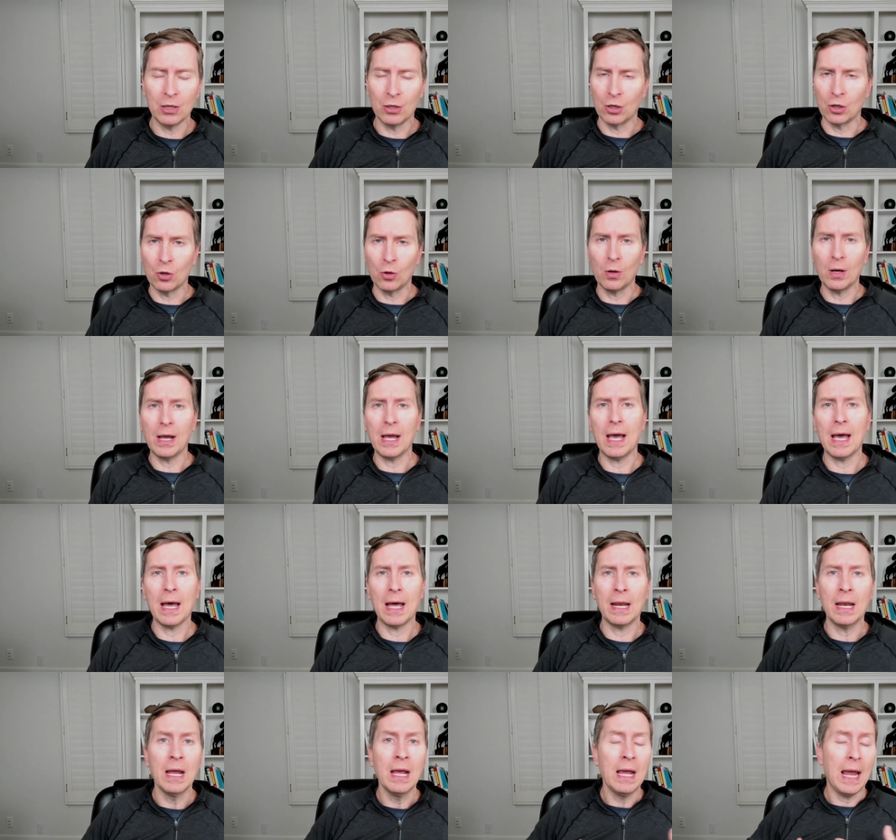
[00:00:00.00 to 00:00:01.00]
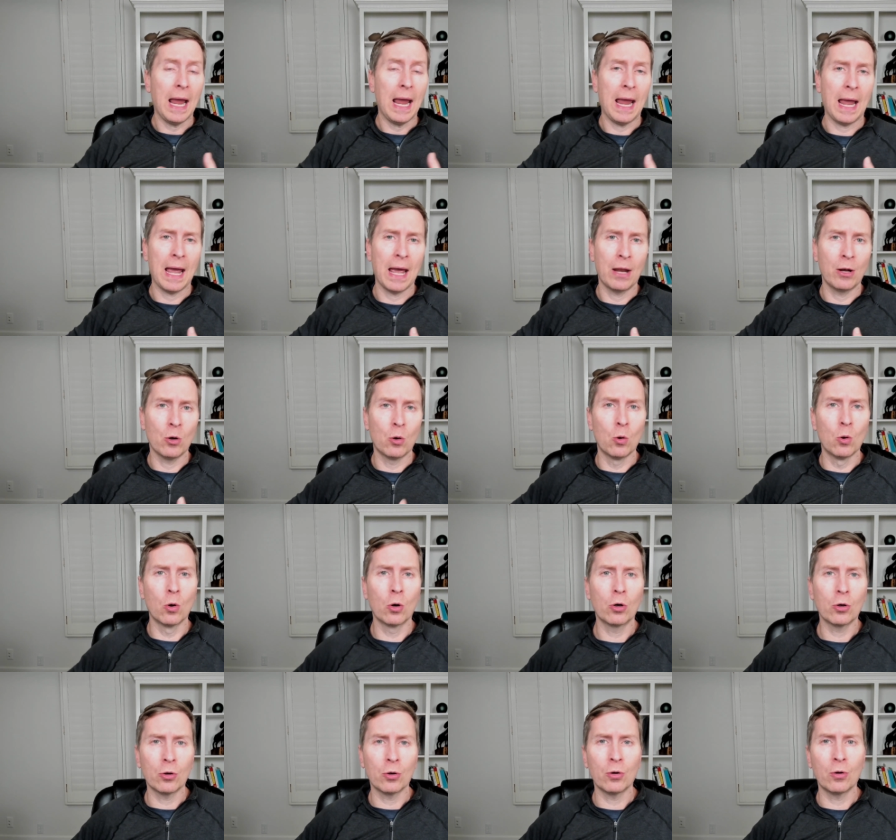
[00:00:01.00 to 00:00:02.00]
go ahead and
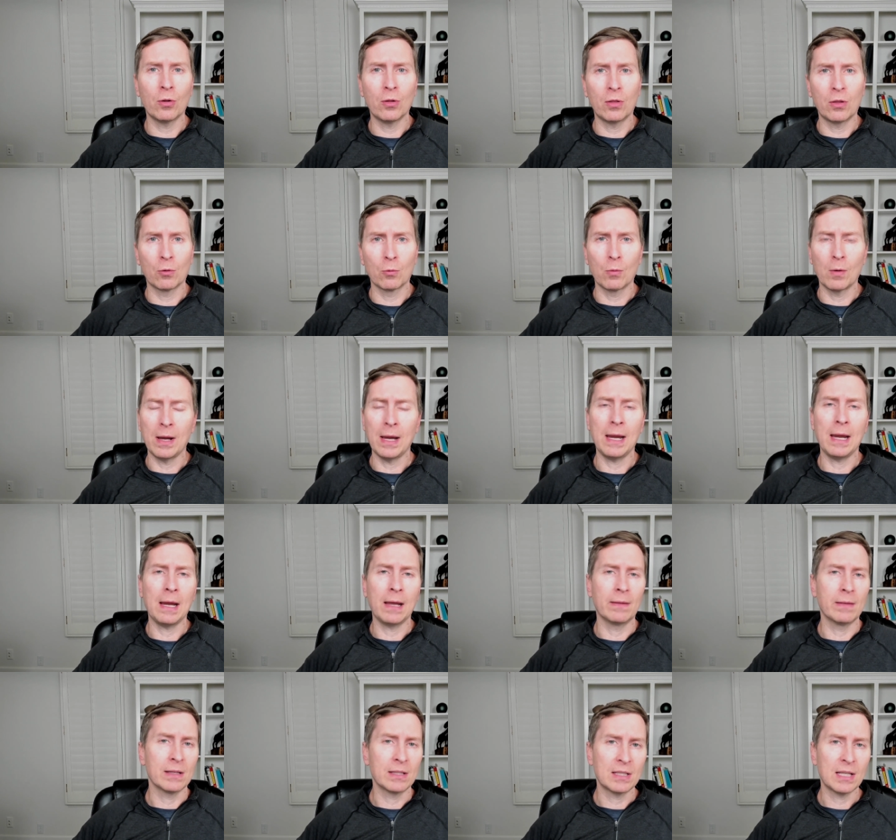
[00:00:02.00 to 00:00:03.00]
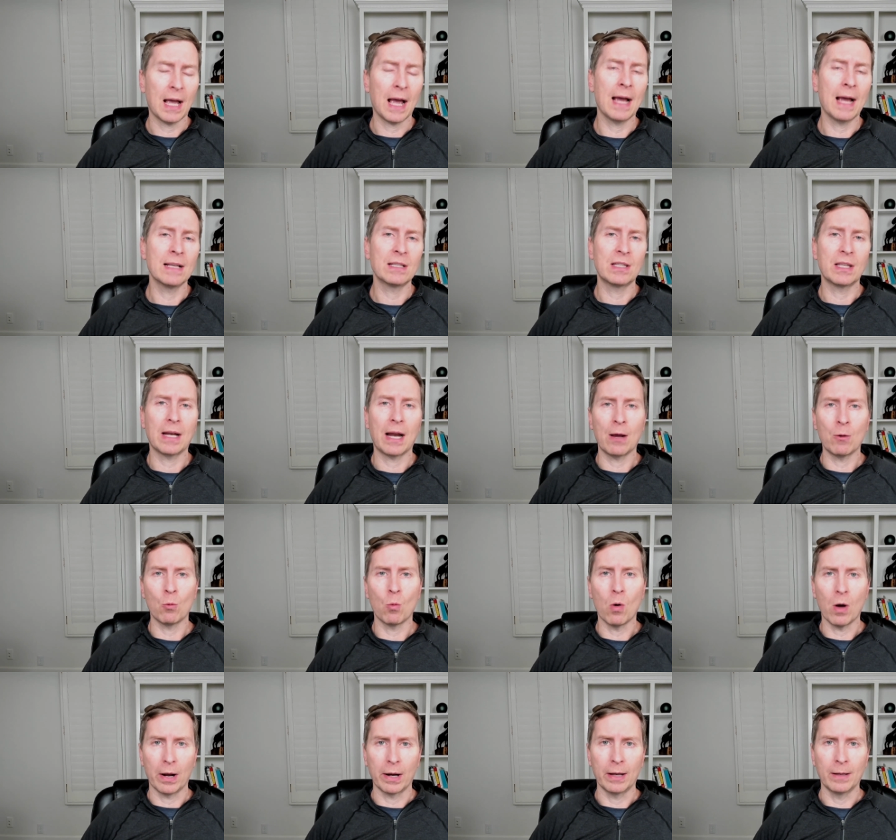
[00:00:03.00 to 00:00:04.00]
order the ring in the size that I
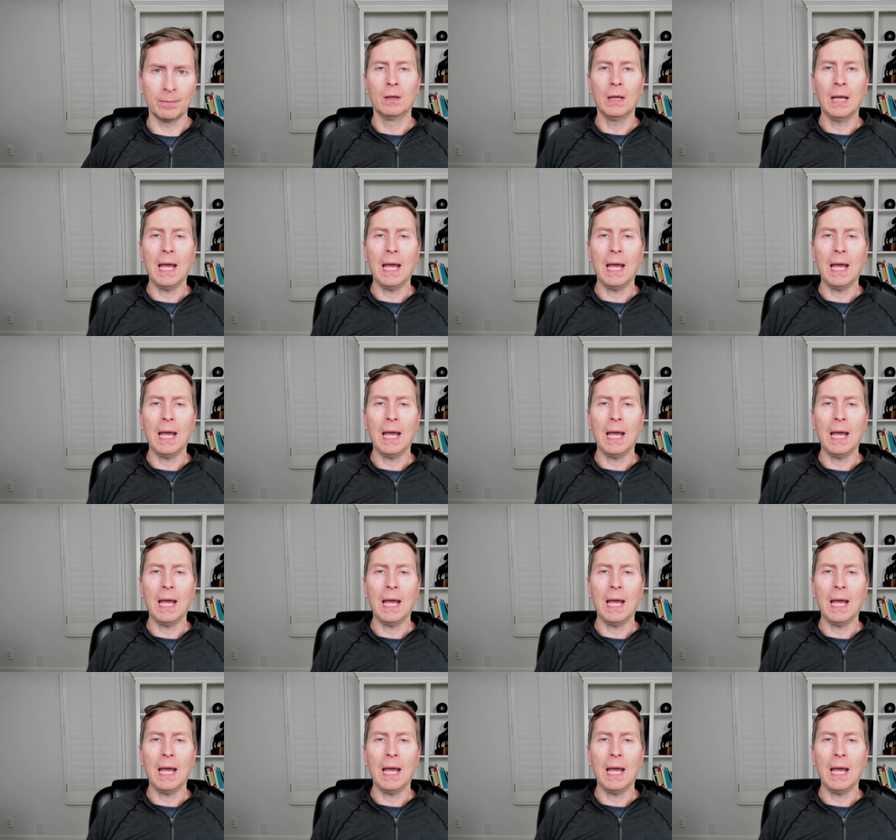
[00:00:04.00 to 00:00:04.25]
wanted.